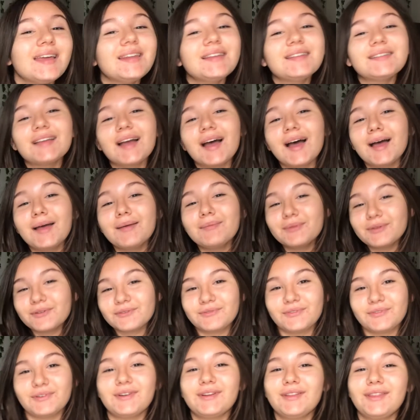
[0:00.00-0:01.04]
is time
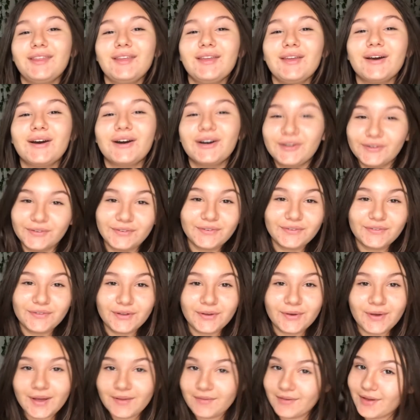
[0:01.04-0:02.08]
for the overview
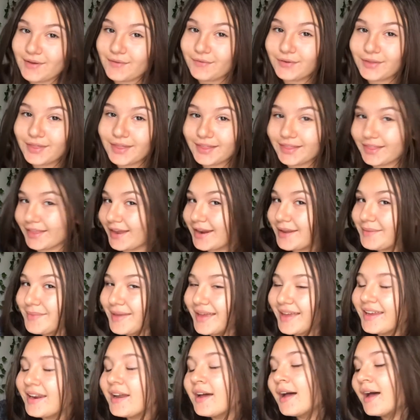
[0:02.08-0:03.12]
of everything that I
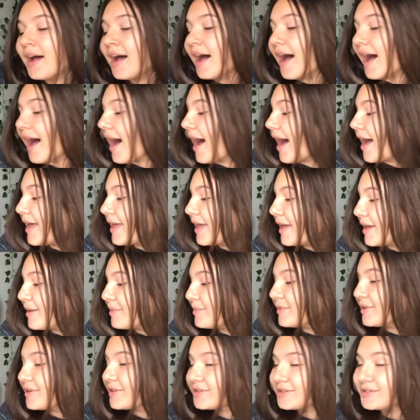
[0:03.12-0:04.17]
made. I
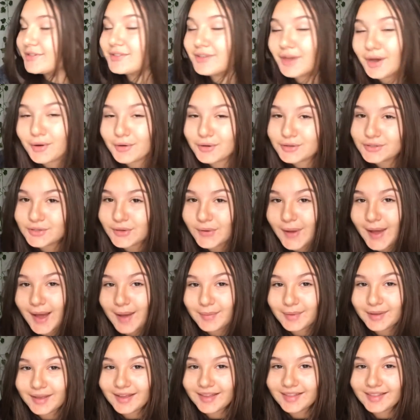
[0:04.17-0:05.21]
am so
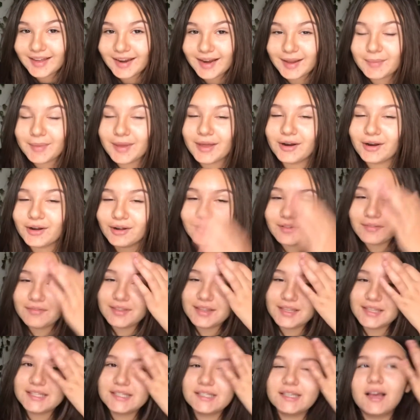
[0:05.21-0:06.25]
happy that I made all of
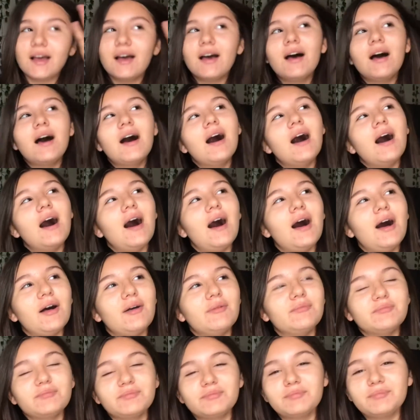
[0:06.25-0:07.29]
these.
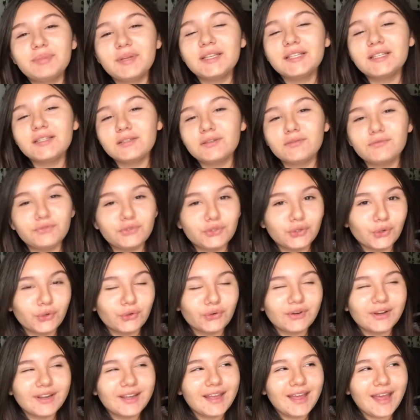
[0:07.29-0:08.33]
pieces of
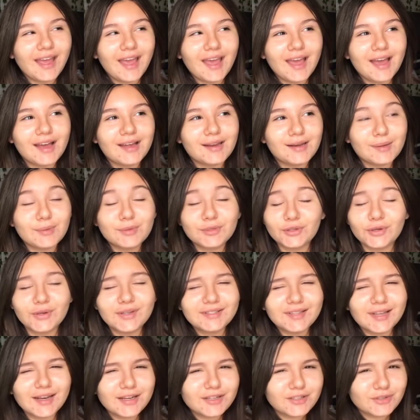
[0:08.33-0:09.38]
jewelry, and I'm so
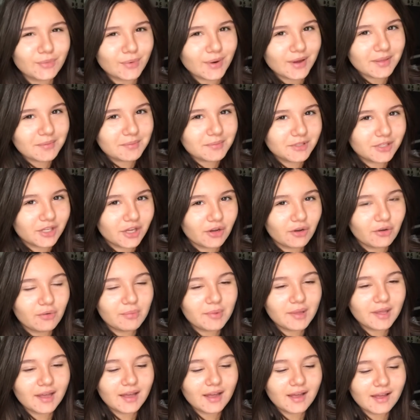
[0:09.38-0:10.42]
excited to wear them too
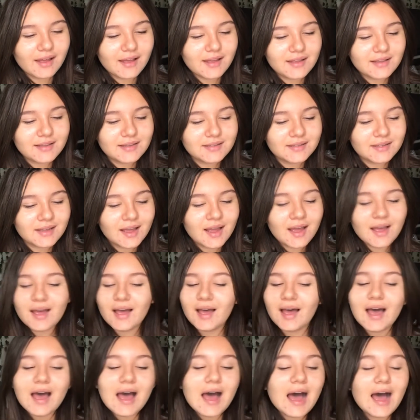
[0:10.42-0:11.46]
because
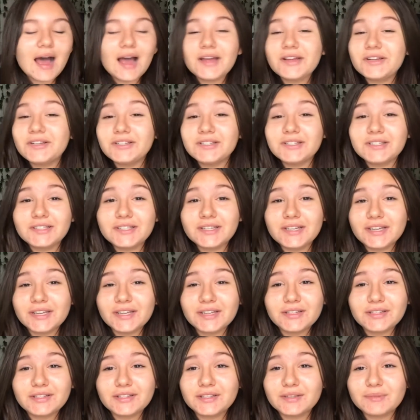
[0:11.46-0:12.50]
I just
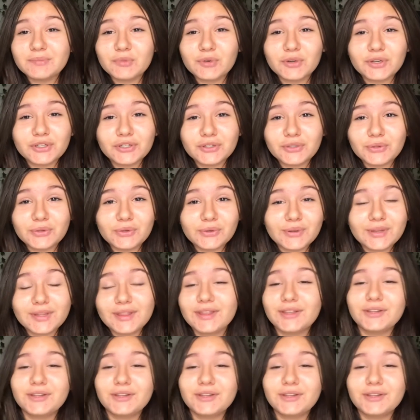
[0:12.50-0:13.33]
needed some more jewelry. The